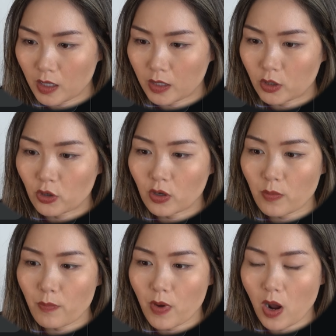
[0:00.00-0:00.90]
It
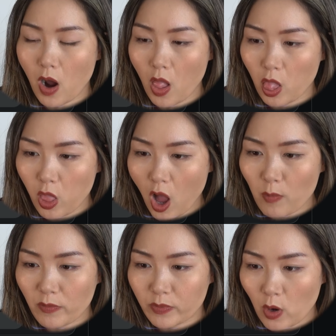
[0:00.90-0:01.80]
took a
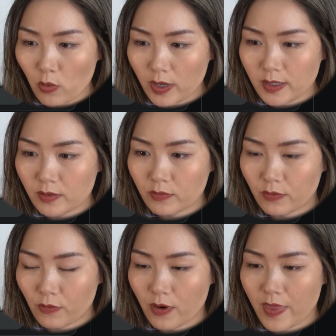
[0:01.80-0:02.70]
lot of tokens
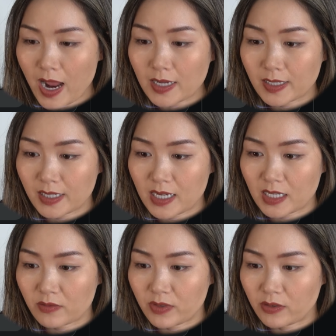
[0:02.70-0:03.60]
for that
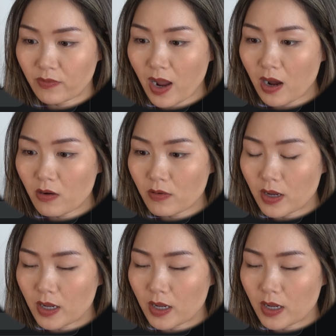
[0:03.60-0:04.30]
CSV file.